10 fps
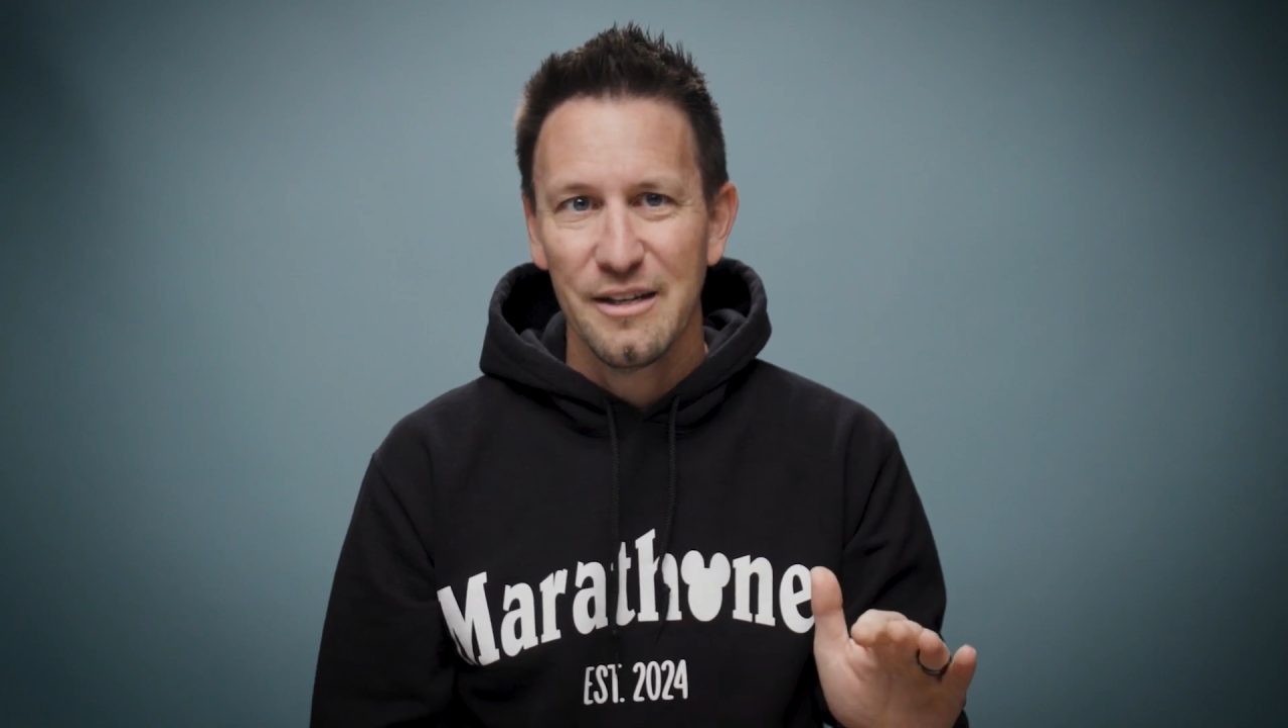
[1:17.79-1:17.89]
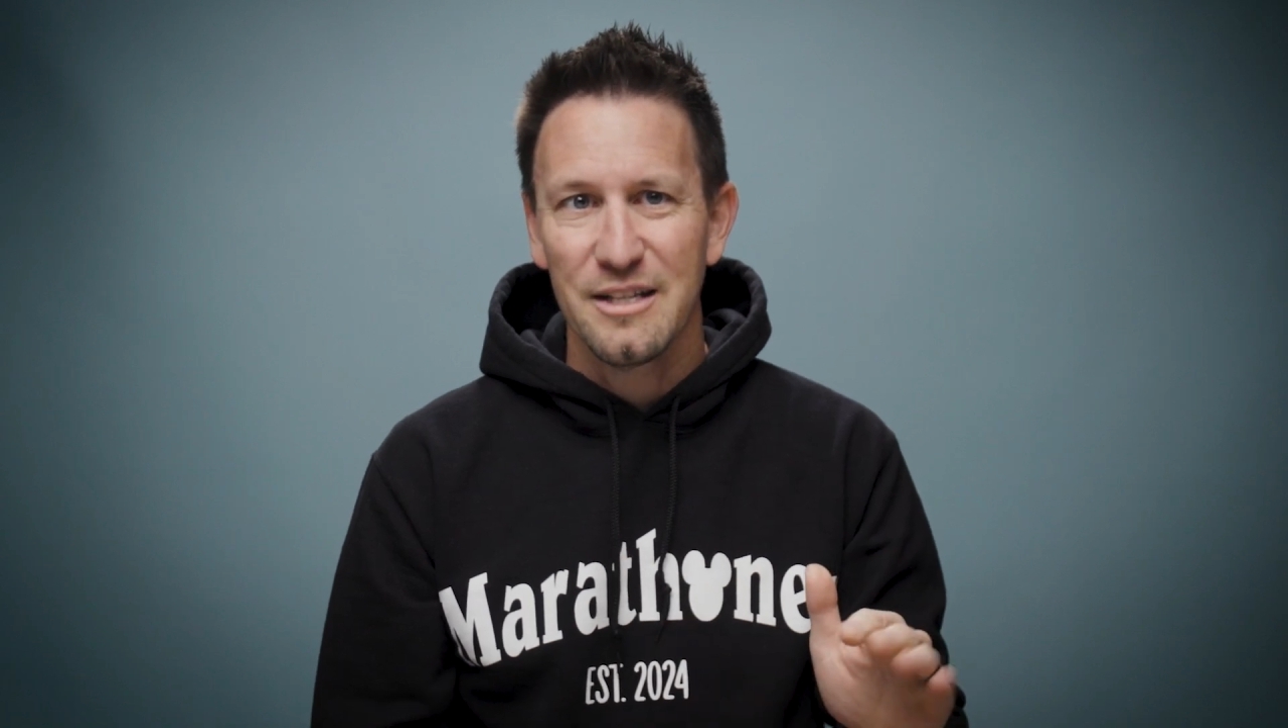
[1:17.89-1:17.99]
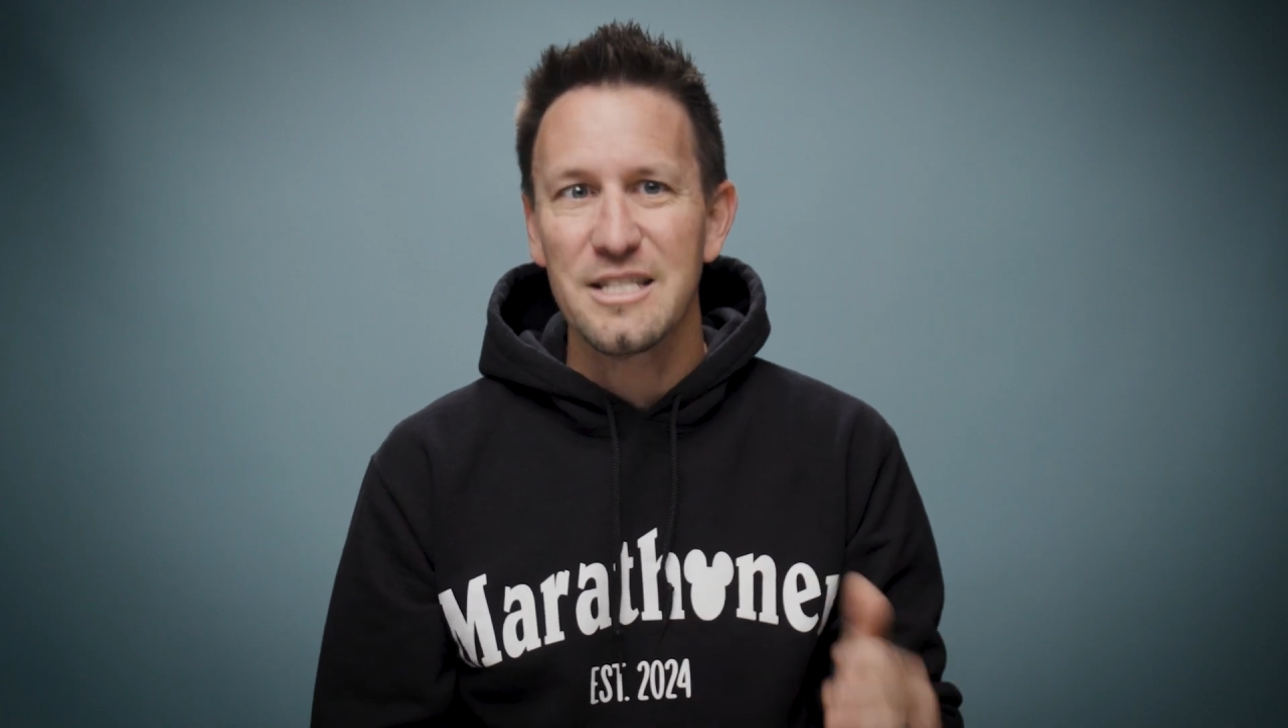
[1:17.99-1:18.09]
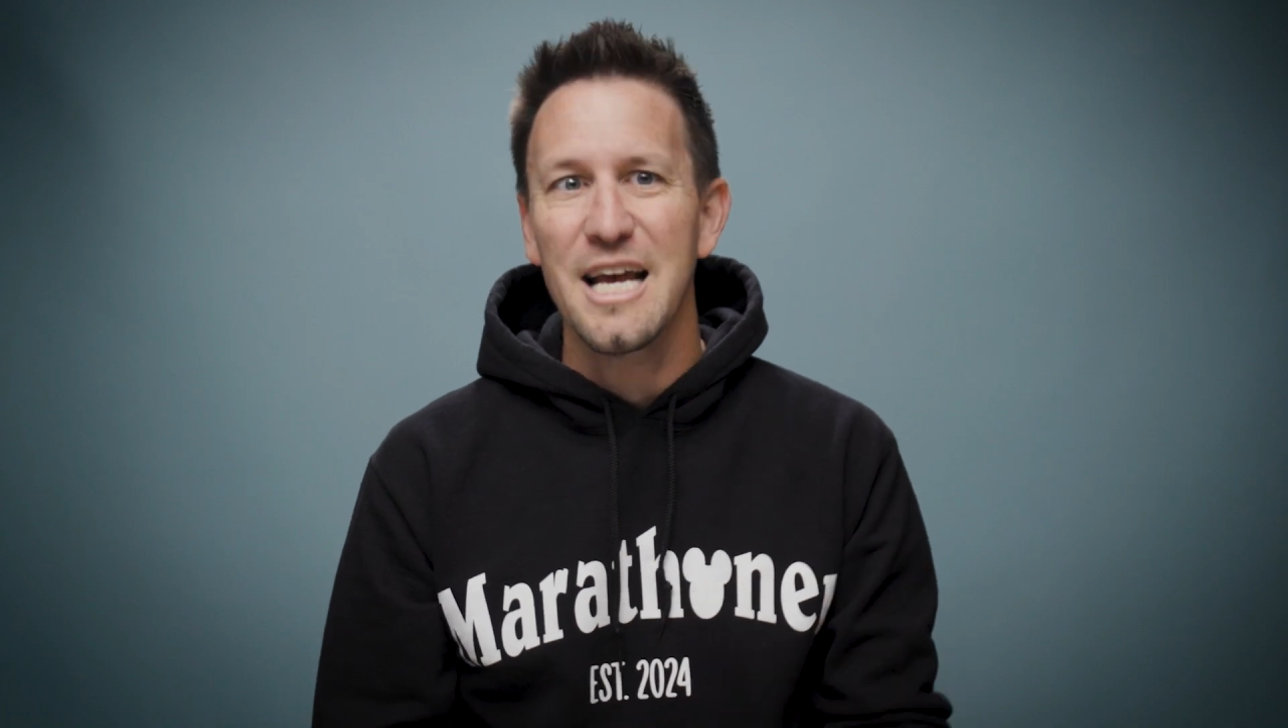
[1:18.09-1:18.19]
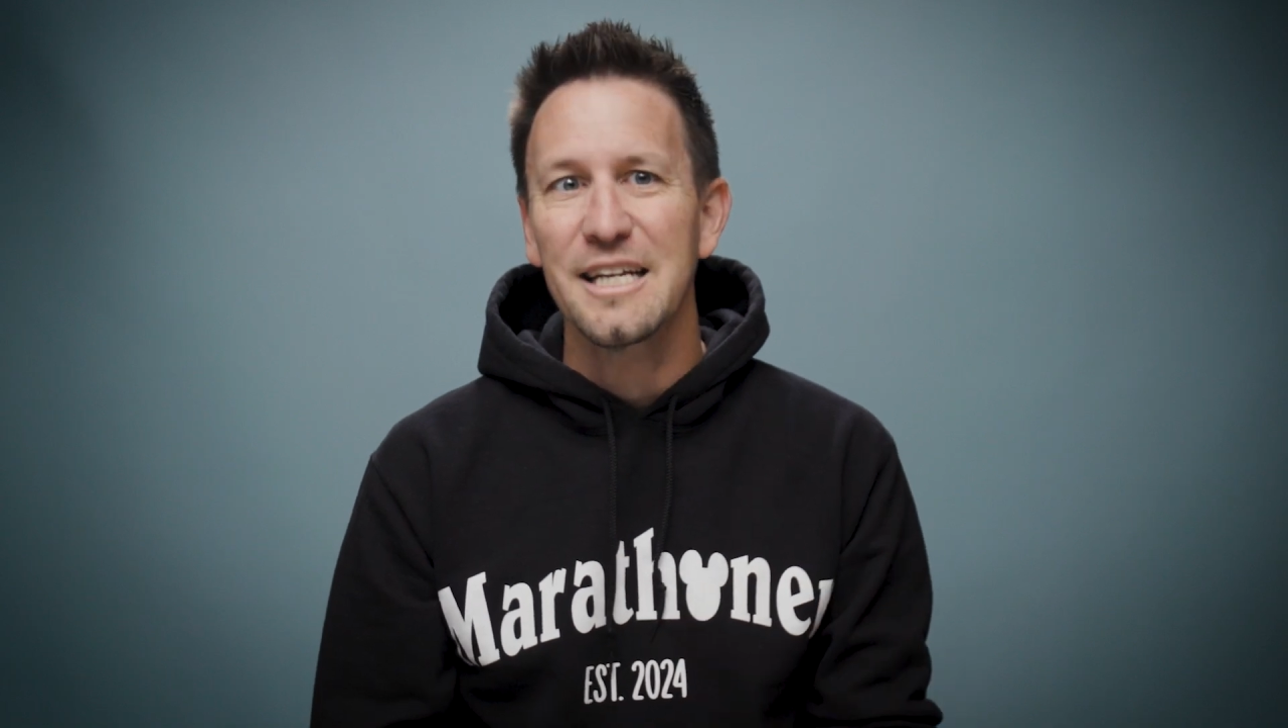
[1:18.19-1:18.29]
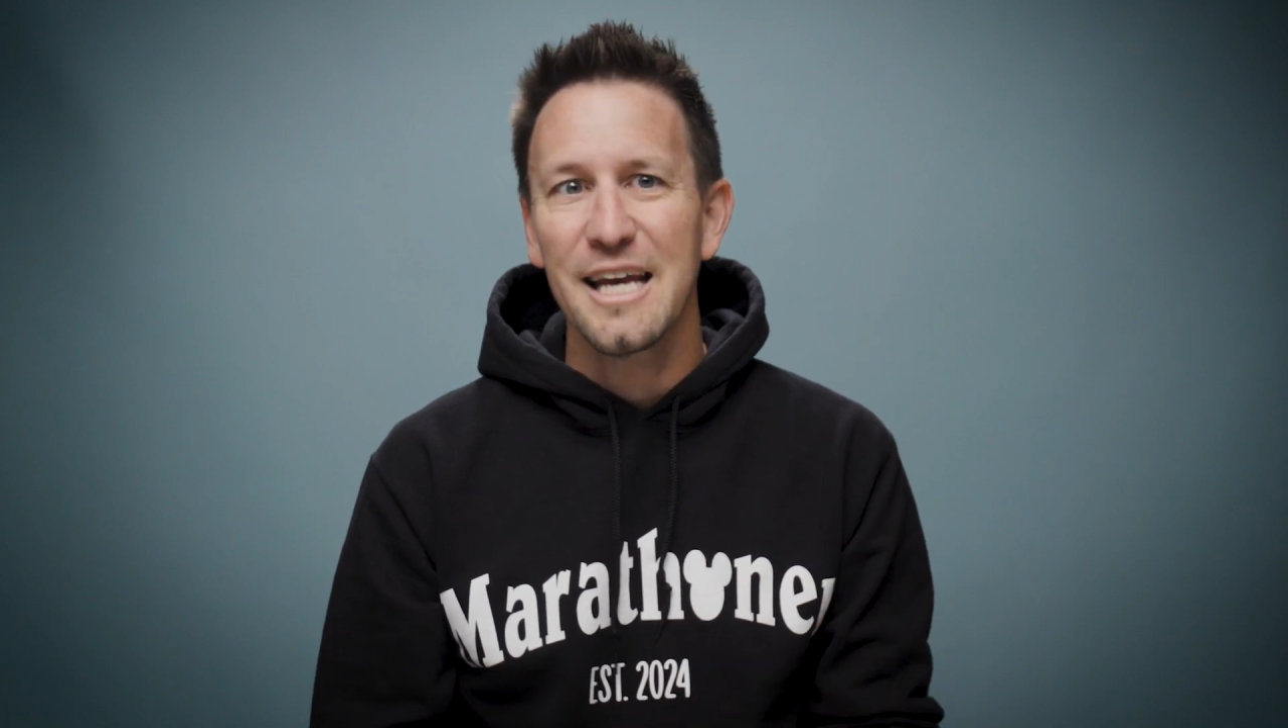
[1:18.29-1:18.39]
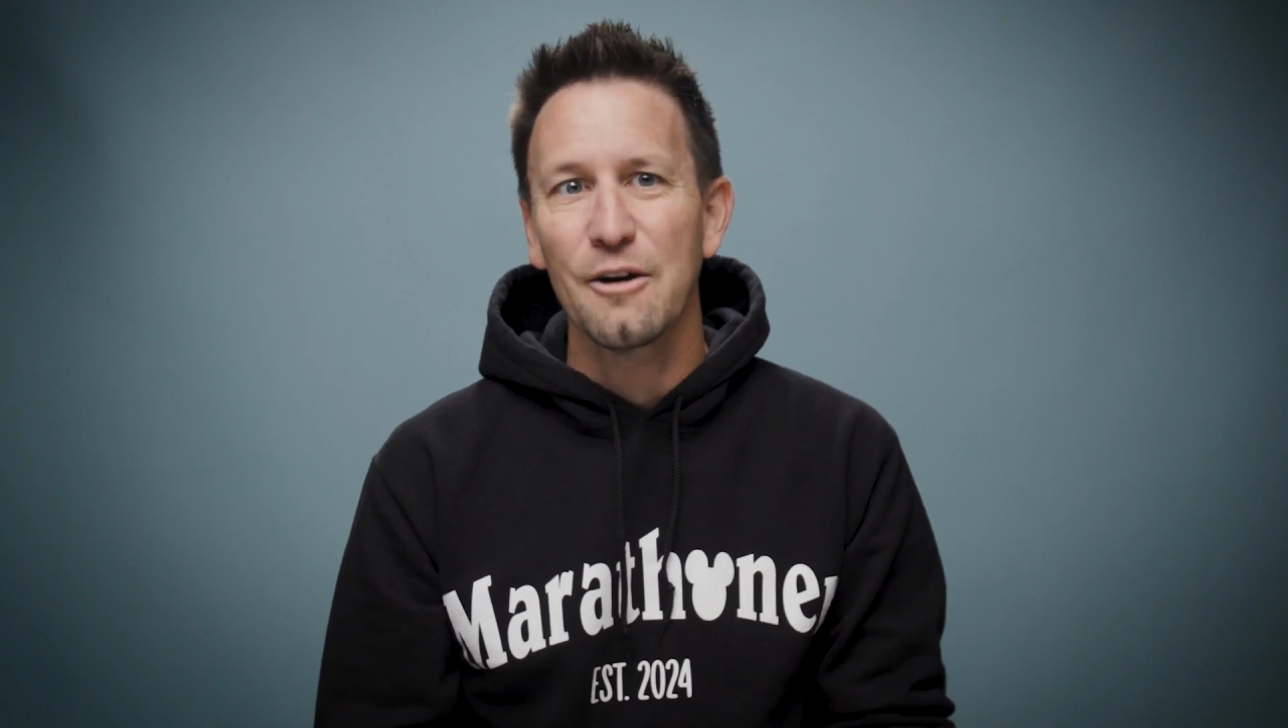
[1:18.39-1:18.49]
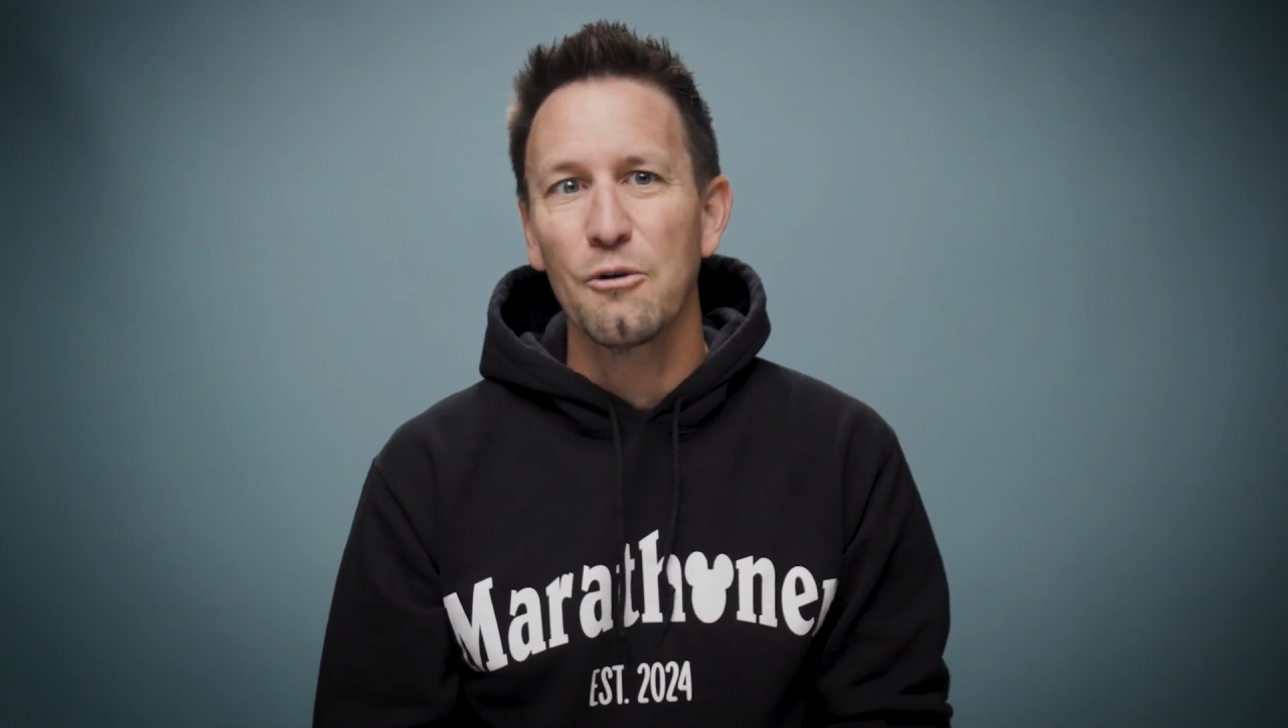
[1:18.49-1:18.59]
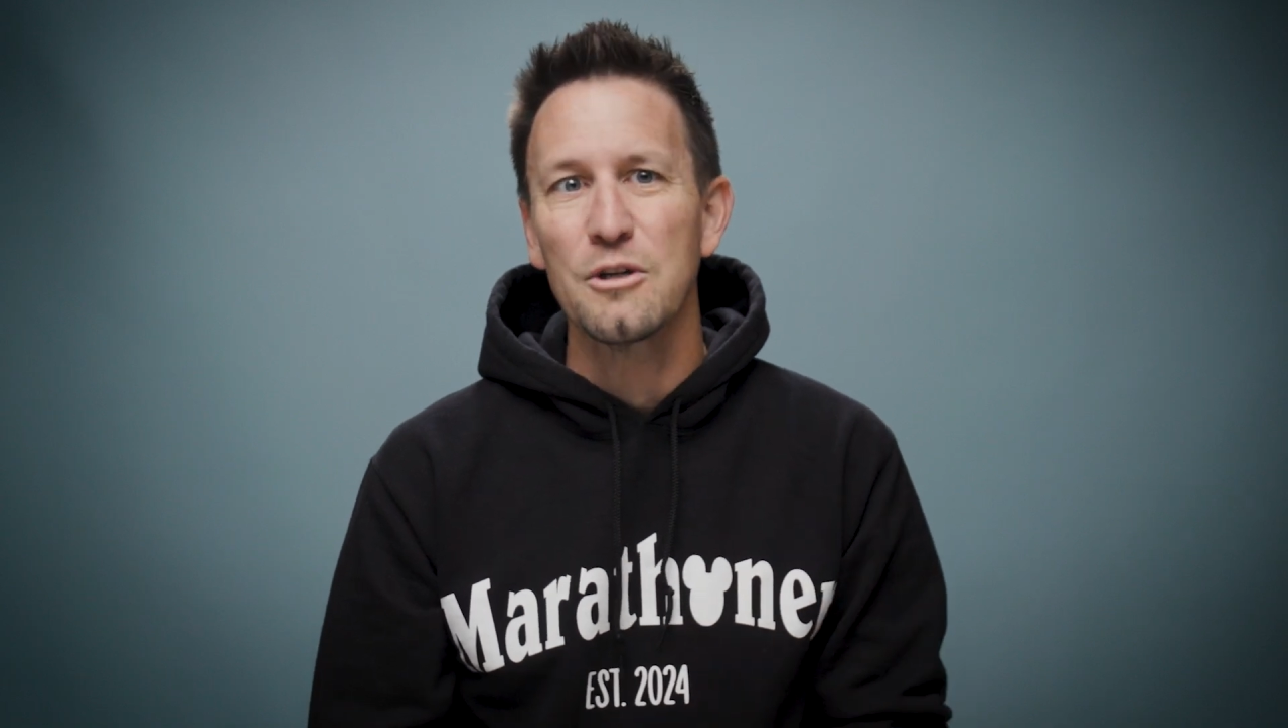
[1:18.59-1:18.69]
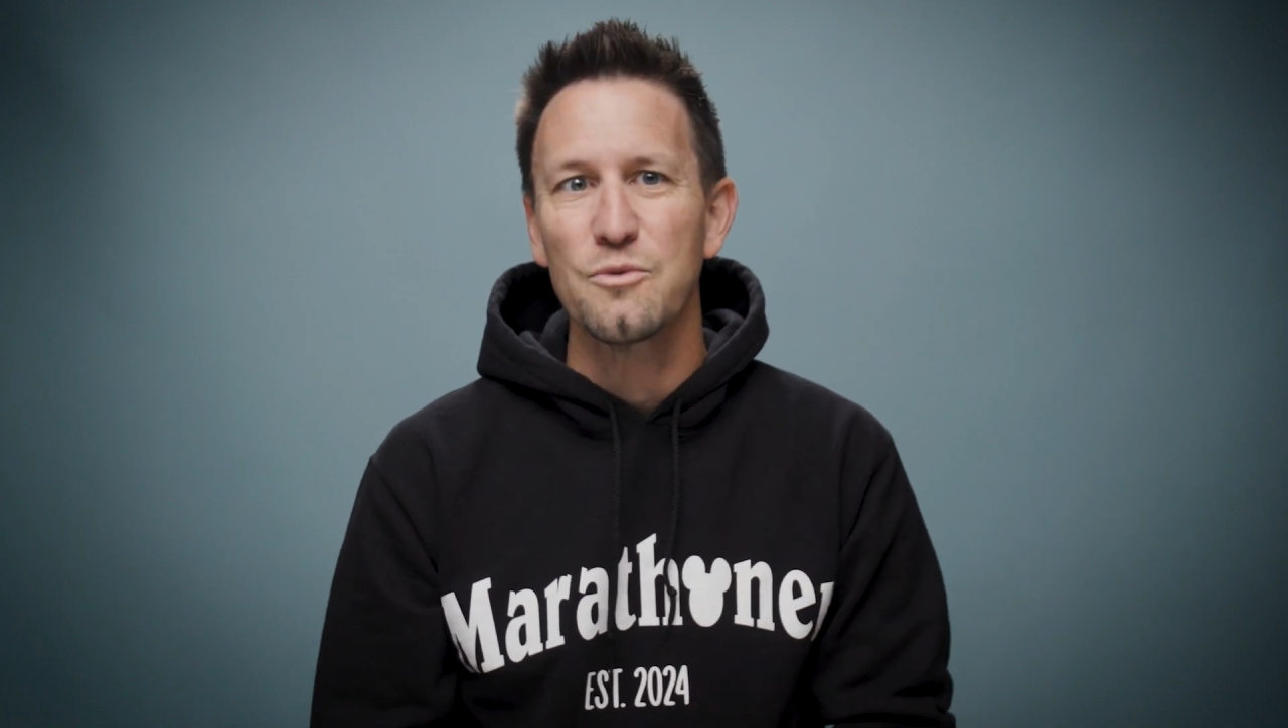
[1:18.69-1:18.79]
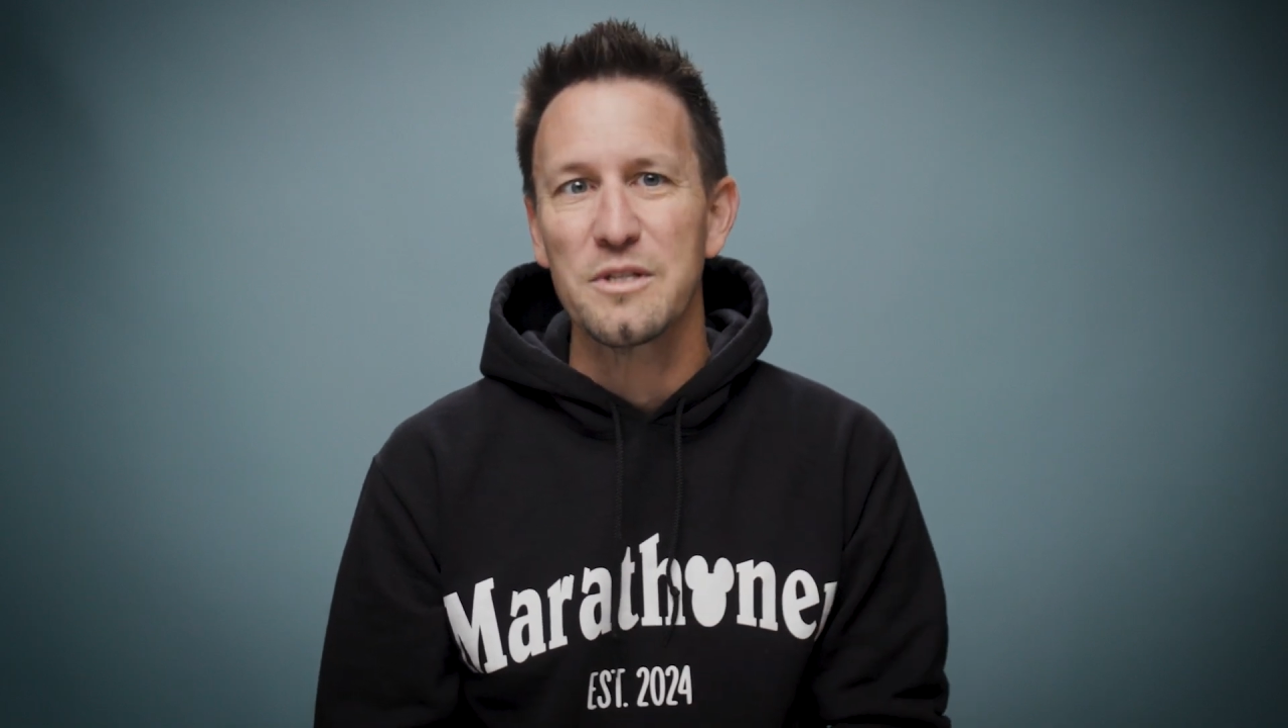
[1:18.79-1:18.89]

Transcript: The 10K course